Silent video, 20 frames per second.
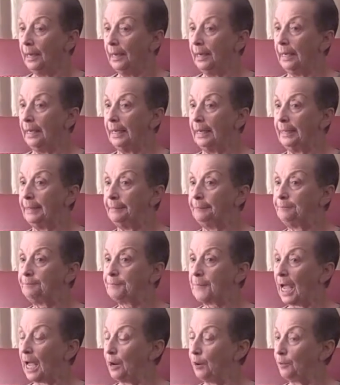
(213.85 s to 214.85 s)
I
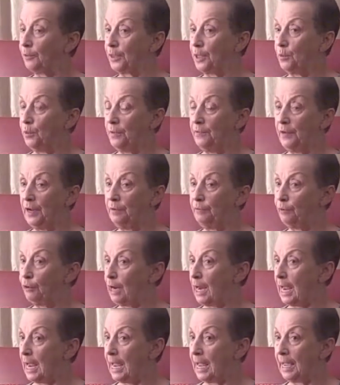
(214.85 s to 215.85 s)
don't think we've ever
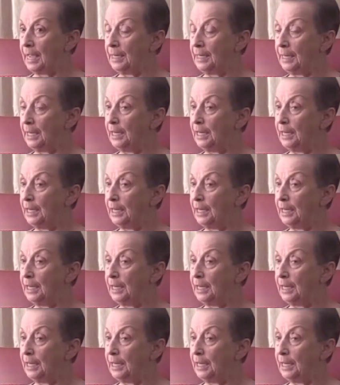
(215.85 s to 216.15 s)
had